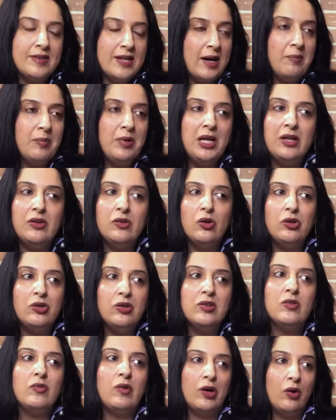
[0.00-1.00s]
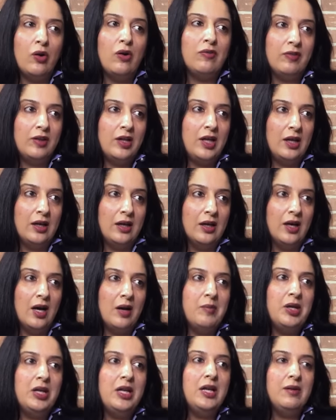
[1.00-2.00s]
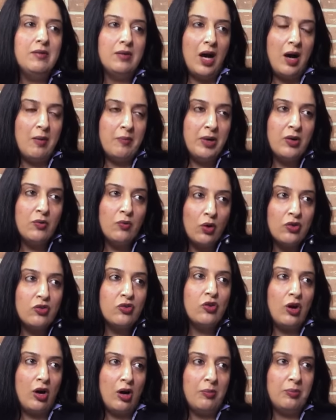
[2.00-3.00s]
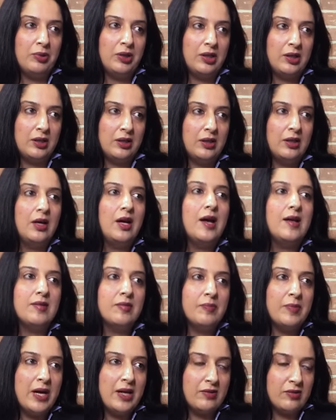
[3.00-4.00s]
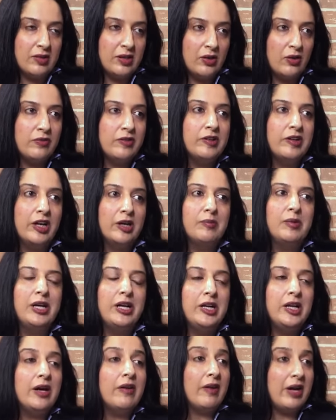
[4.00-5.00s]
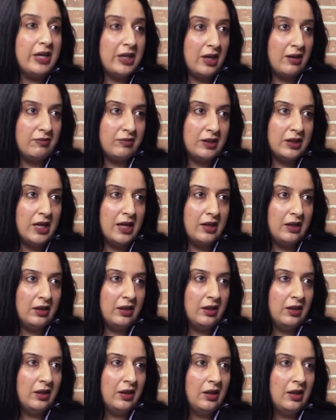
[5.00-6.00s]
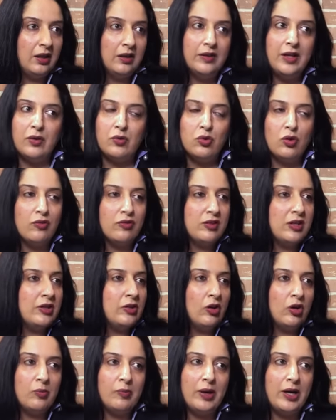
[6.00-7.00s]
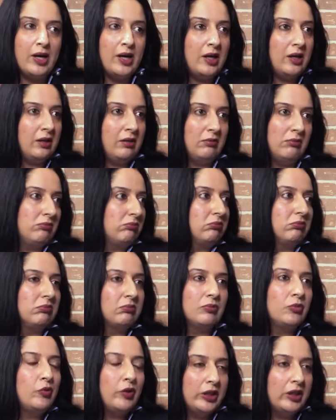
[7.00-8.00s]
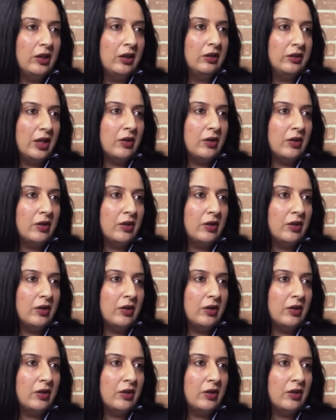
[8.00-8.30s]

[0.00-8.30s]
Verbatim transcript: Snapdeal is not just a one-off thing. Hmm. I mean, he Aamir was dropped as ambassador of Incredible India right after that. Hmm. That was obviously not by Twitter.